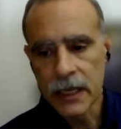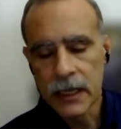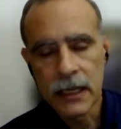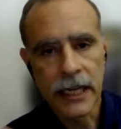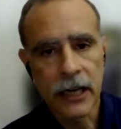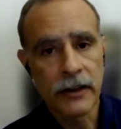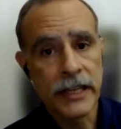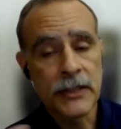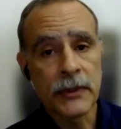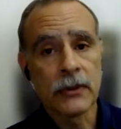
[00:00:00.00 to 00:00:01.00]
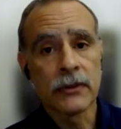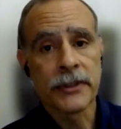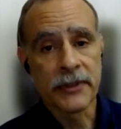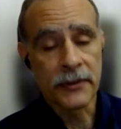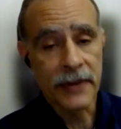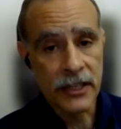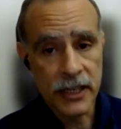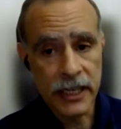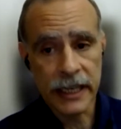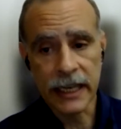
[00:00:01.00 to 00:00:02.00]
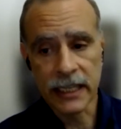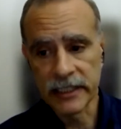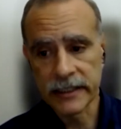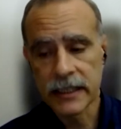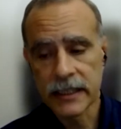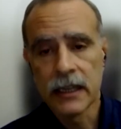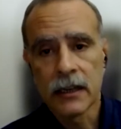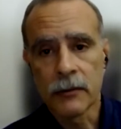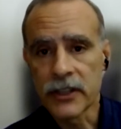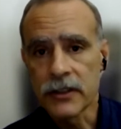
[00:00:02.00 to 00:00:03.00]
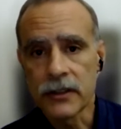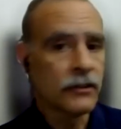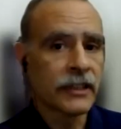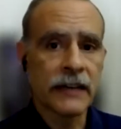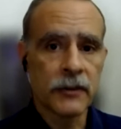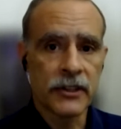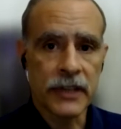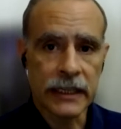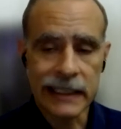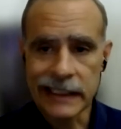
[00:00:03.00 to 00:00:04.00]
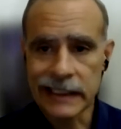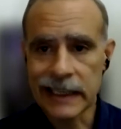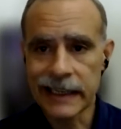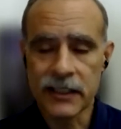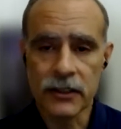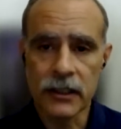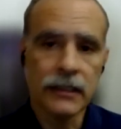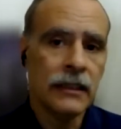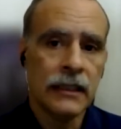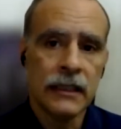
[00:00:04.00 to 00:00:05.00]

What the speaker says: Nowadays, we do this with transgenic animals, which you don't have to inject any dye at all.